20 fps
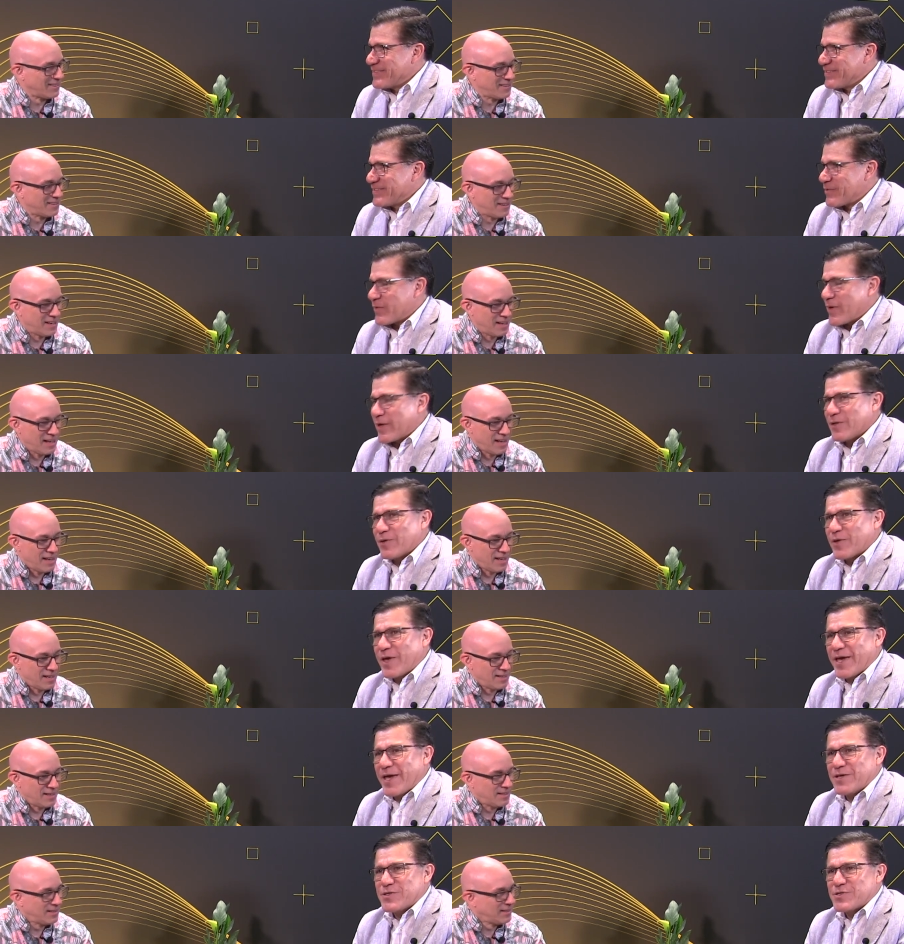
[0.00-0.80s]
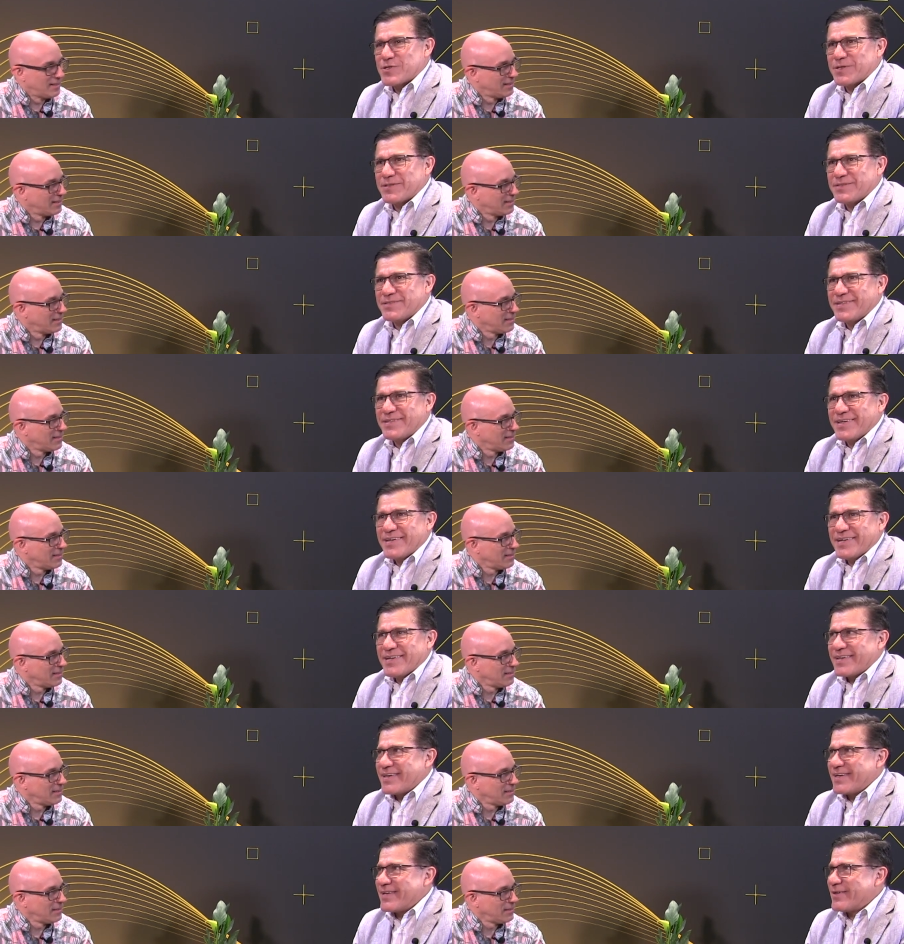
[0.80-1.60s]
Speaker 1: So great location,
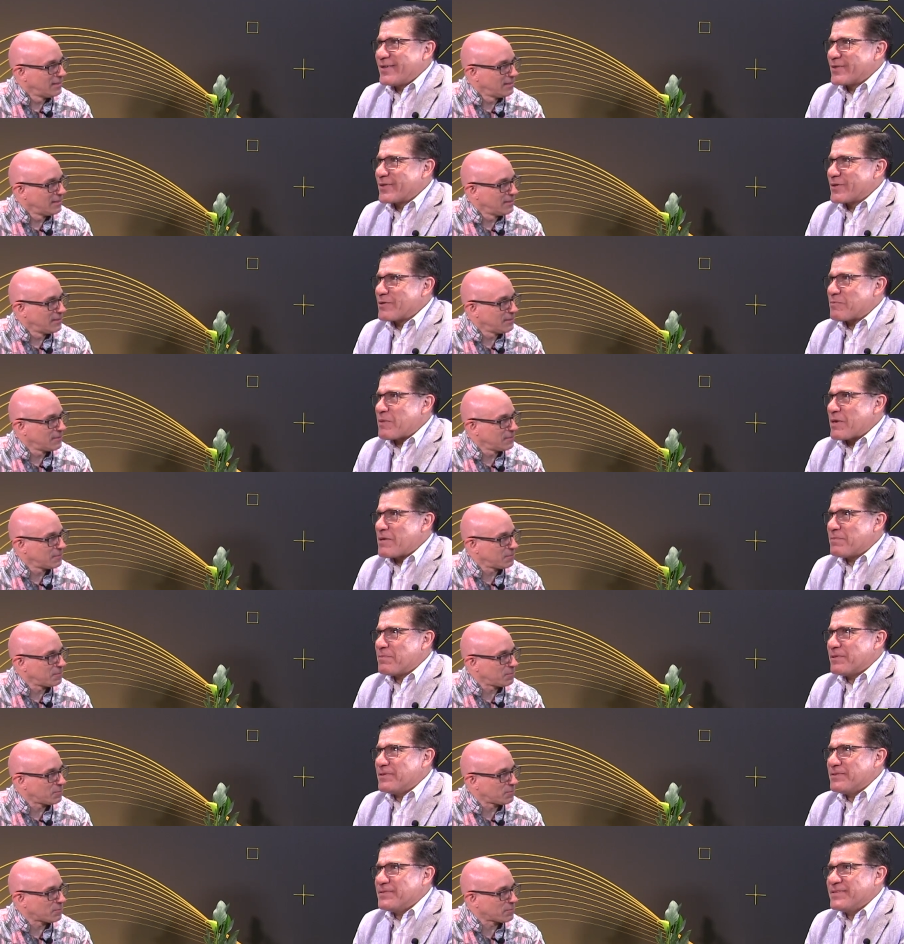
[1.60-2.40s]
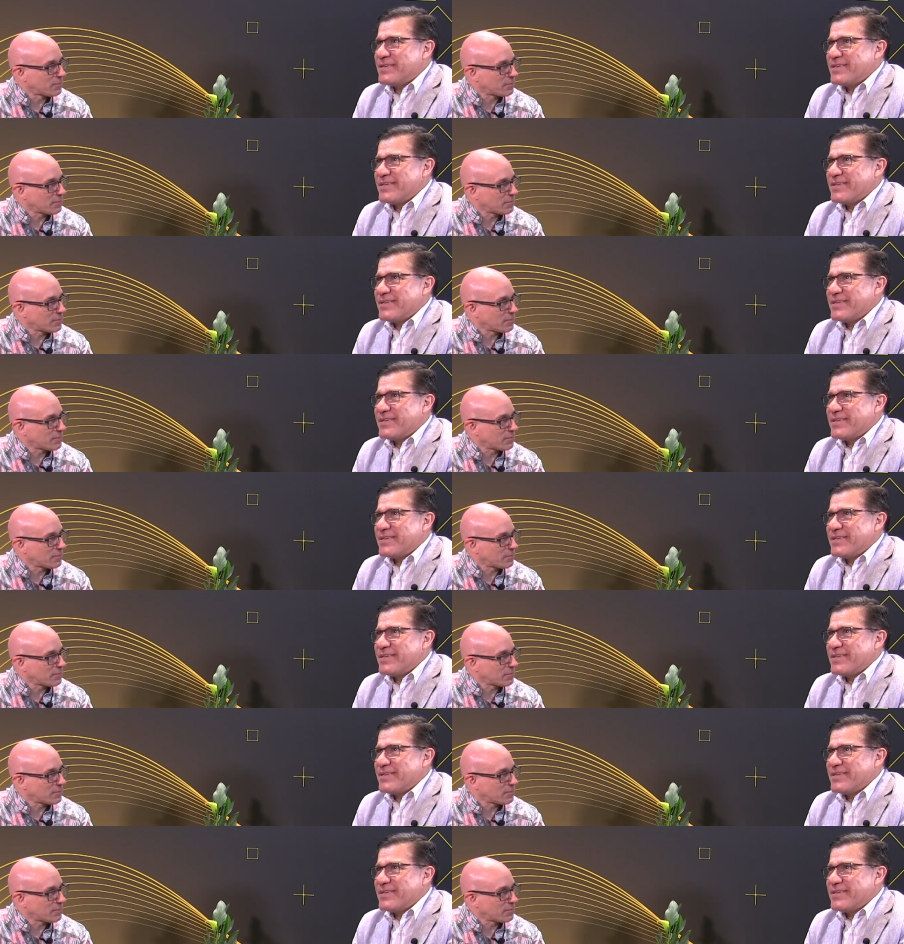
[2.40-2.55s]
you know, good people.